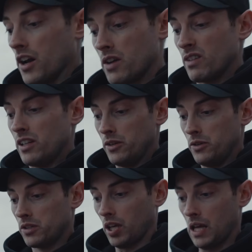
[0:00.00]
I don't really
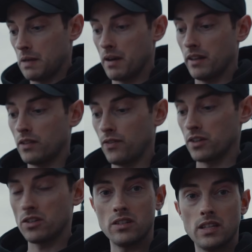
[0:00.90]
use many of these
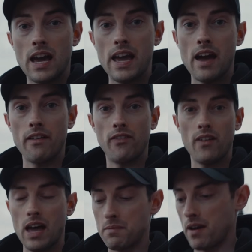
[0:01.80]
functions, the AF,
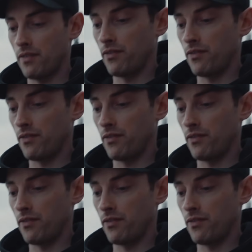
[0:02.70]
MF